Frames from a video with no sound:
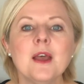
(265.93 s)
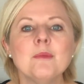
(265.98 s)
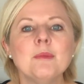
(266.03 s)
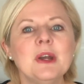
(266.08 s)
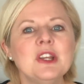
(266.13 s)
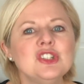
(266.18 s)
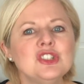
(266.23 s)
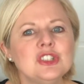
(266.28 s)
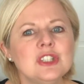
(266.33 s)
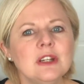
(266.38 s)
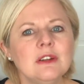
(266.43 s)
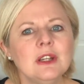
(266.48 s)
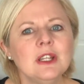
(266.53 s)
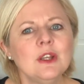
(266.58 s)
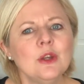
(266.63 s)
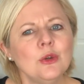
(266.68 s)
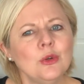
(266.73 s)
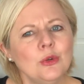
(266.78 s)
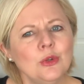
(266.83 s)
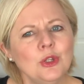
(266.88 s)
By sharing
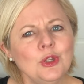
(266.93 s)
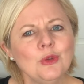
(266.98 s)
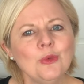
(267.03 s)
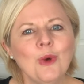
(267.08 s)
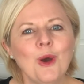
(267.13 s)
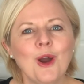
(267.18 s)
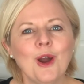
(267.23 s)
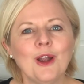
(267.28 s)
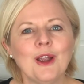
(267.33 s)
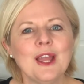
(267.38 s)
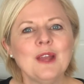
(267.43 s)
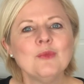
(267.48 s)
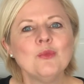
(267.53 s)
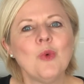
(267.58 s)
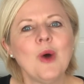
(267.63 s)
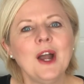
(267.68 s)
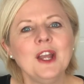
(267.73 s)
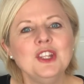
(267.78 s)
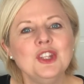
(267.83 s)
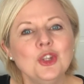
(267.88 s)
who you are and
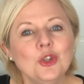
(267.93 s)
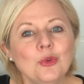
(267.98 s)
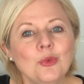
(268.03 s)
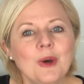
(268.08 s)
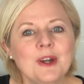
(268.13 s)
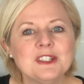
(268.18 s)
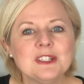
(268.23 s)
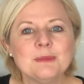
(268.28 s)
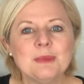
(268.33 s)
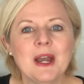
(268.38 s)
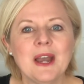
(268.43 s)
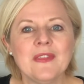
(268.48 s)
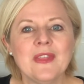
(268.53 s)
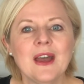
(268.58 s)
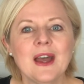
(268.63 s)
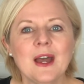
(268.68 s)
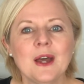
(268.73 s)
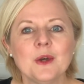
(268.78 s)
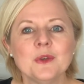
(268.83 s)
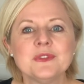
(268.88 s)
why you want to buy the
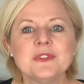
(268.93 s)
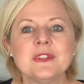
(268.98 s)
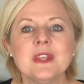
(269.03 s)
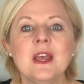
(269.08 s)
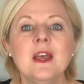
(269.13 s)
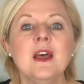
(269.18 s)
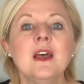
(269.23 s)
house,